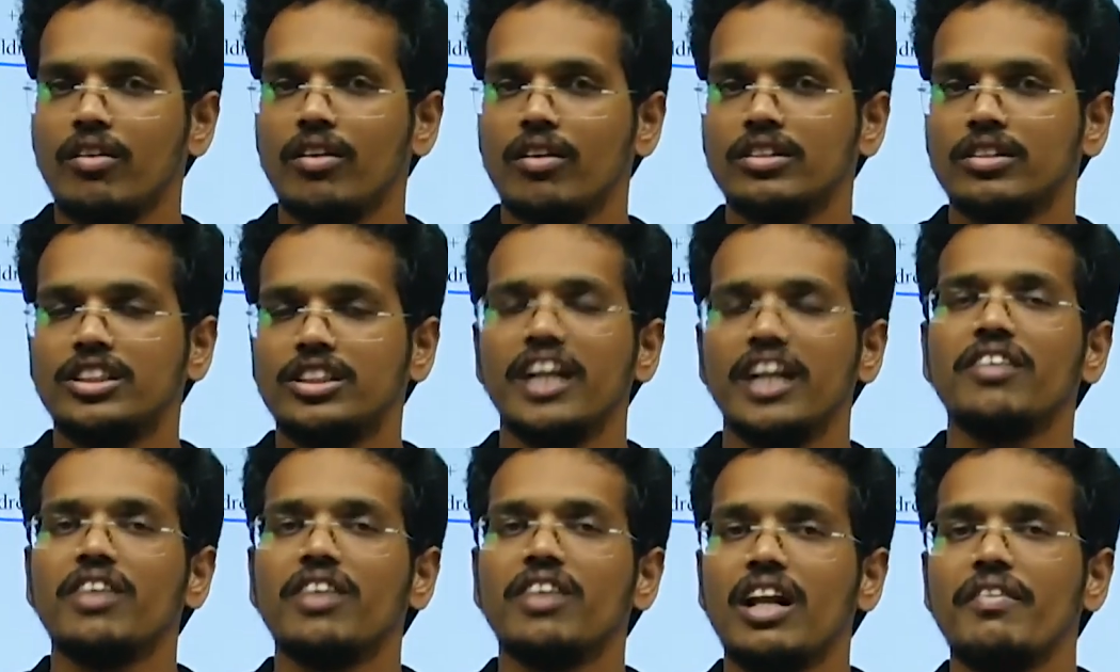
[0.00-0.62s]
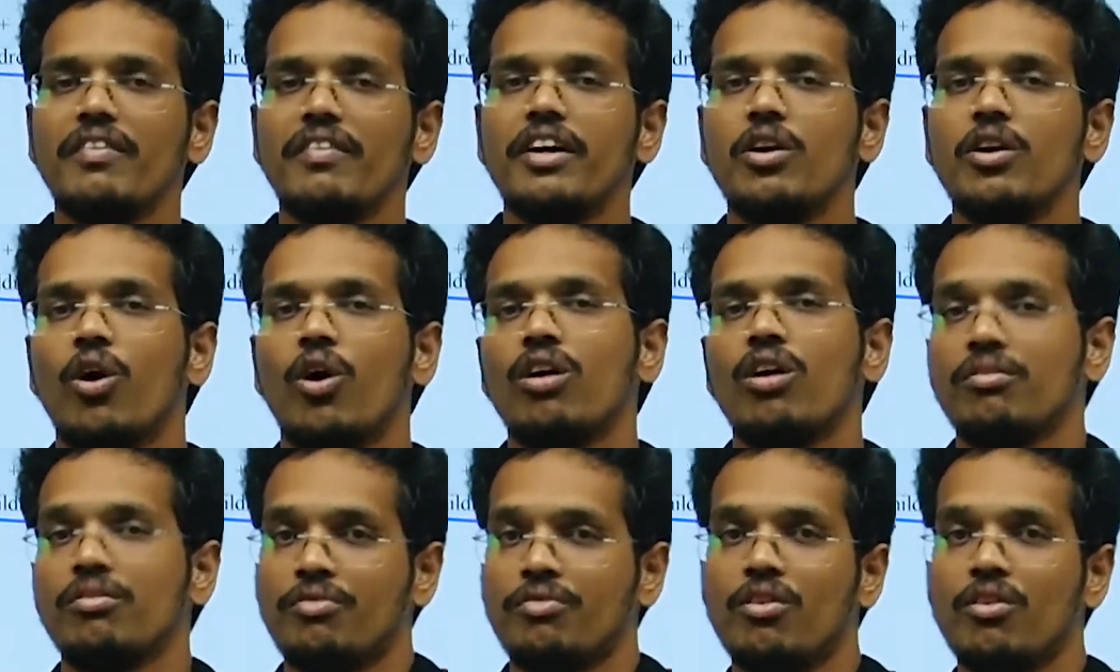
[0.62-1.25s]
generally we
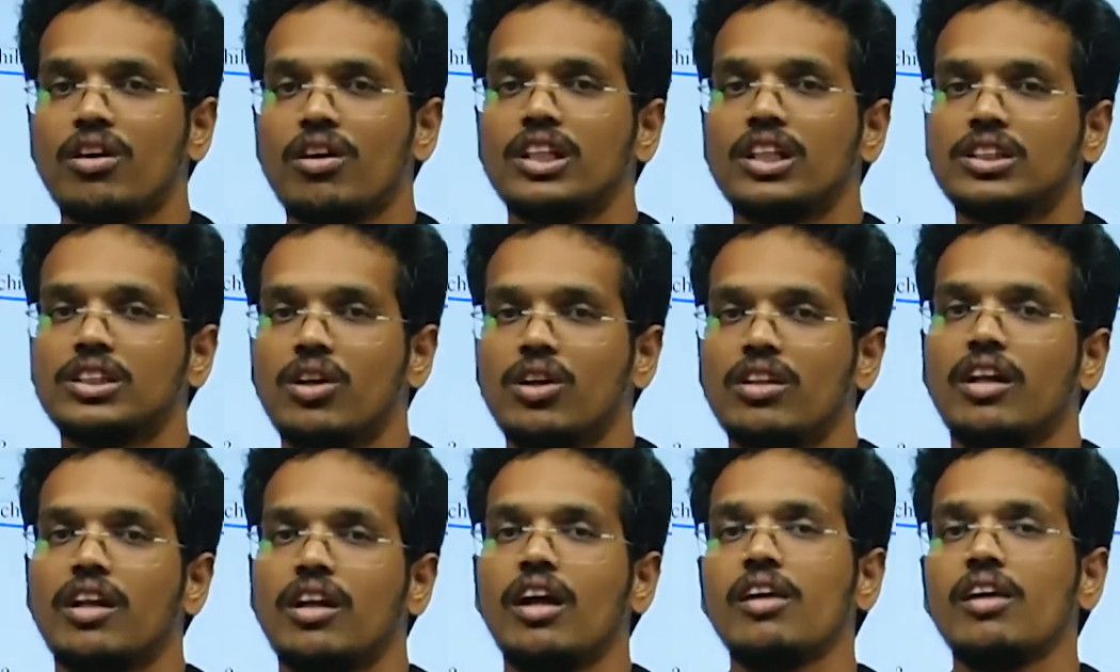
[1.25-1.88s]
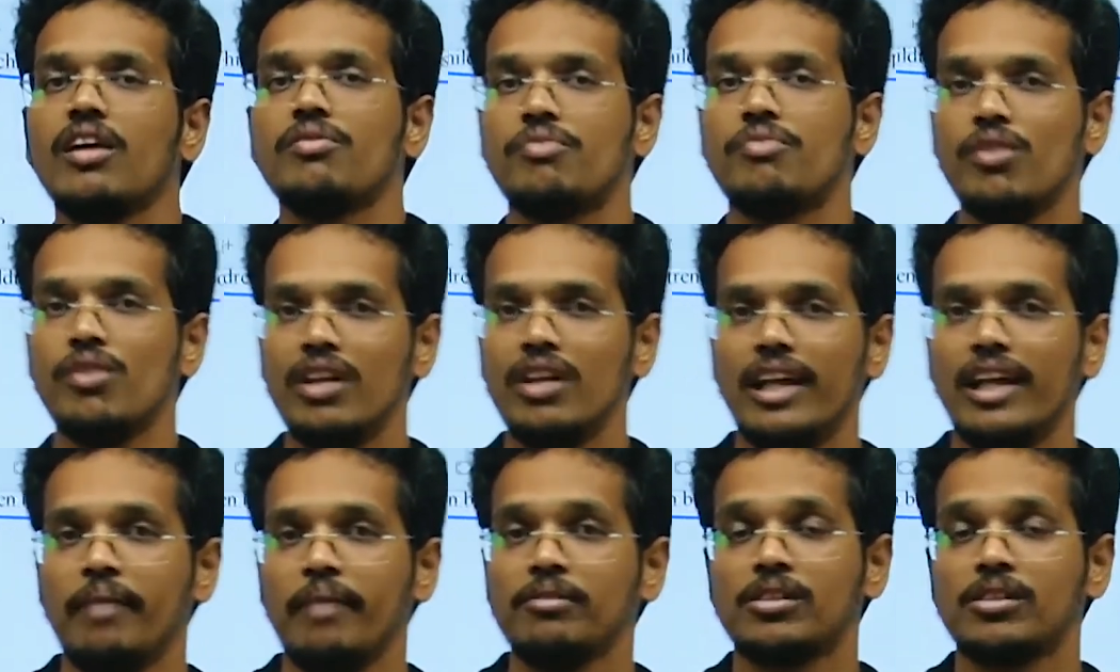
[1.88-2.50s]
don't focus on the full
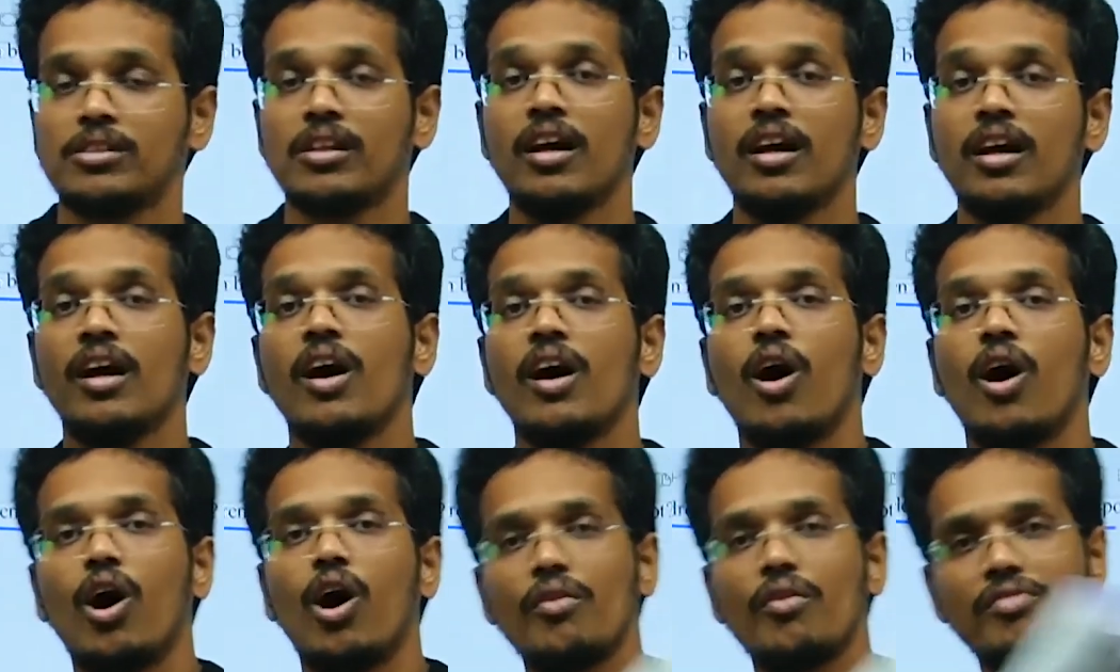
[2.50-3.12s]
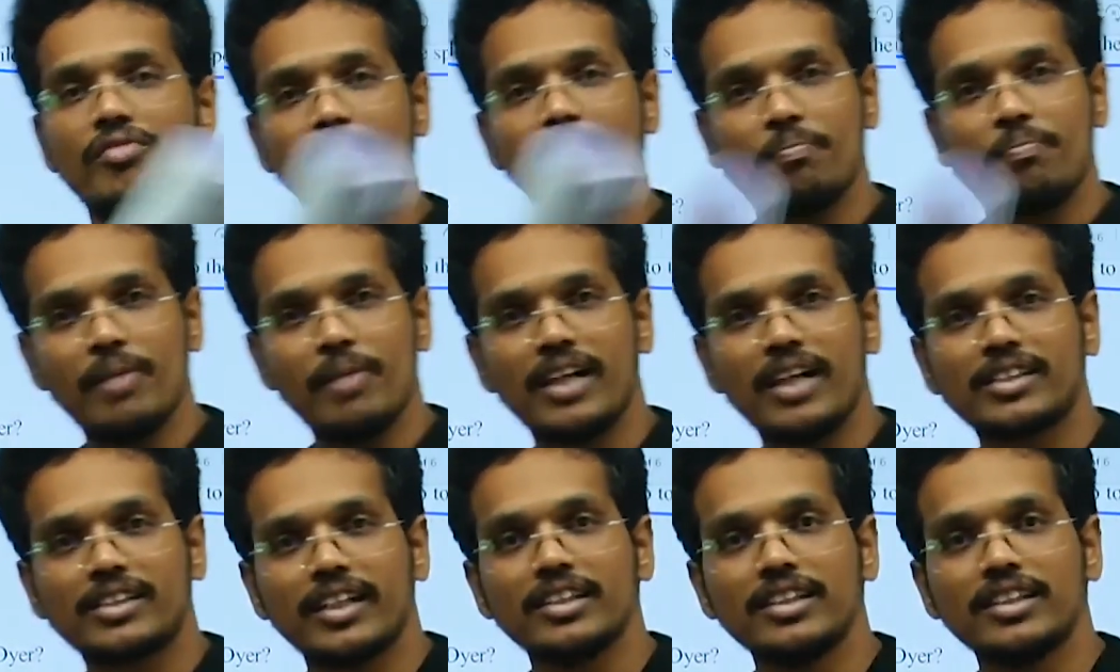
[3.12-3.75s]
names of the
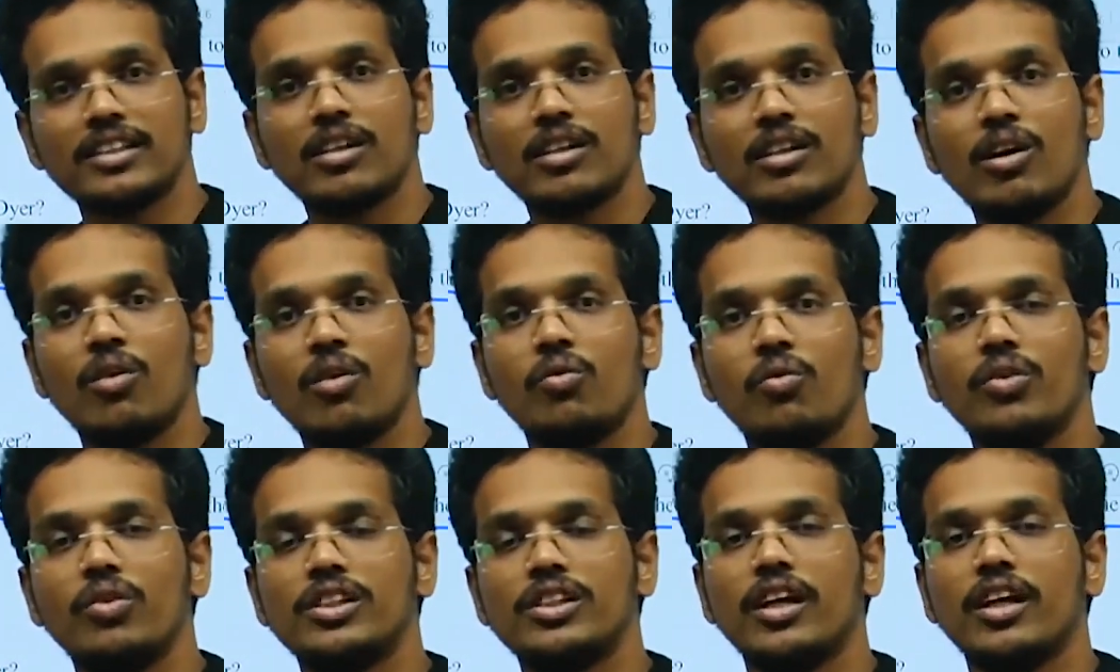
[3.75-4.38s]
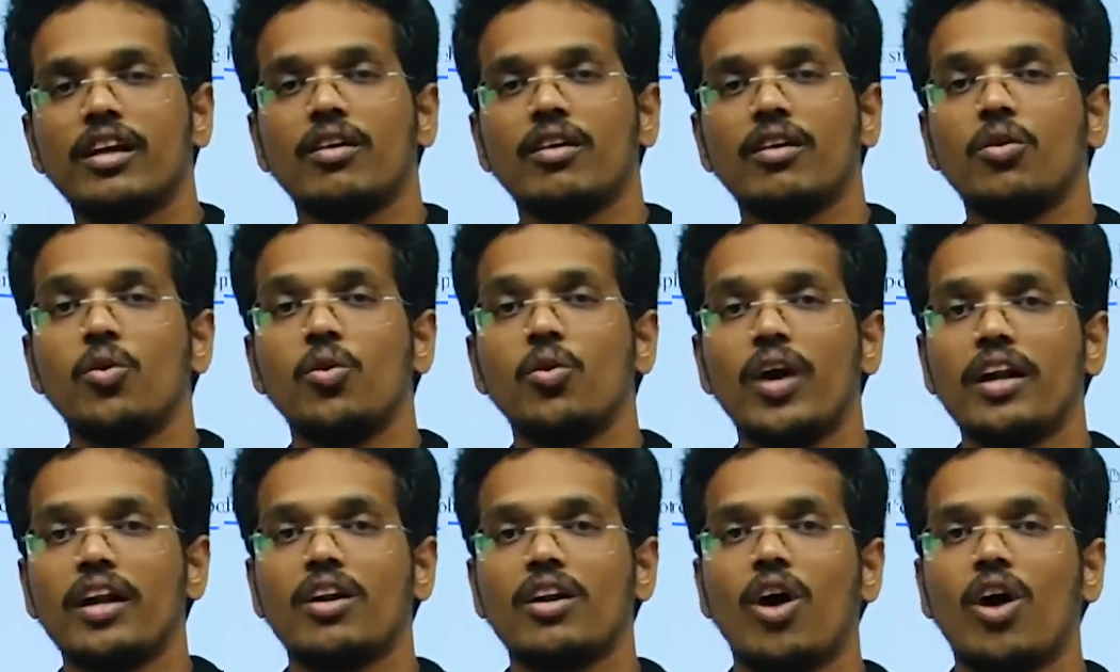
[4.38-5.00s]
persons who
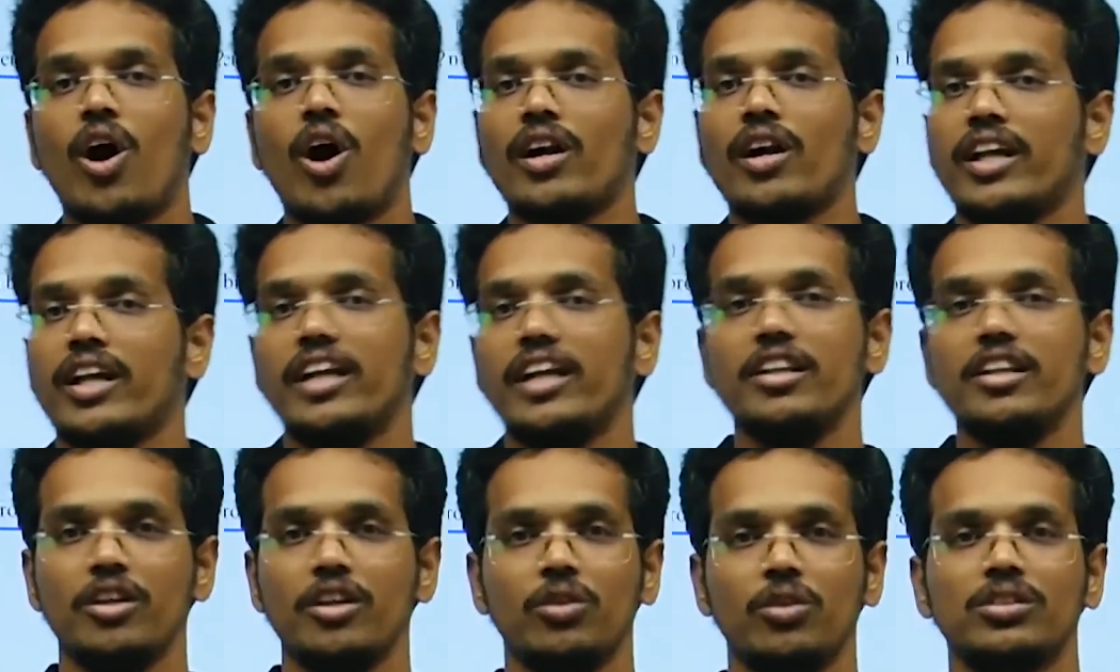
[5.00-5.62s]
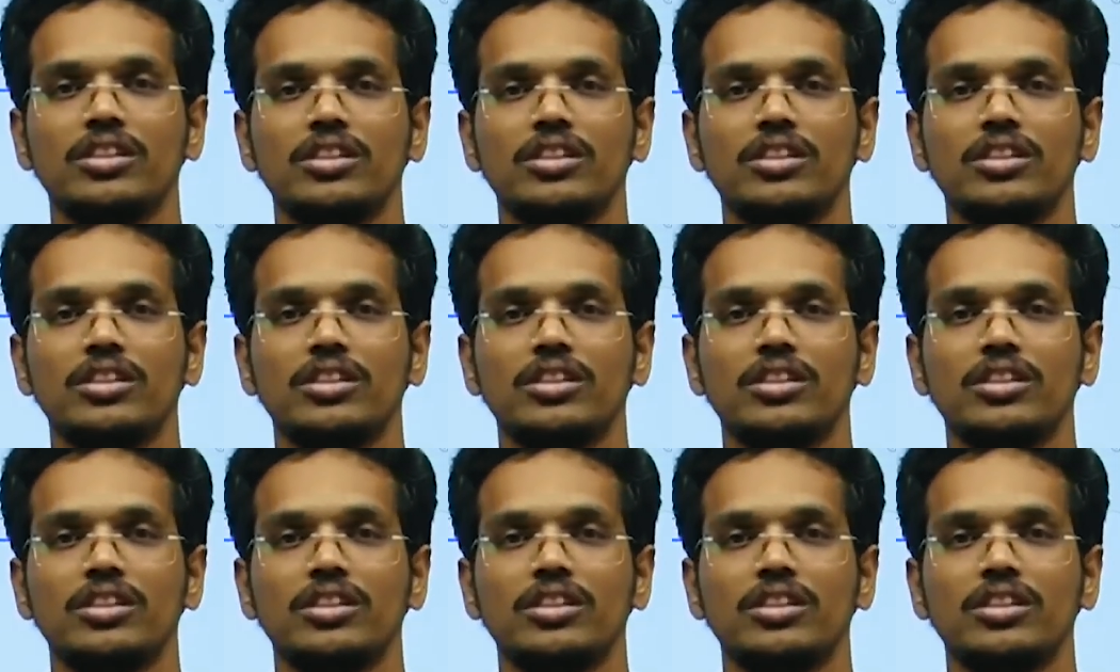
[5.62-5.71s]
are not in news.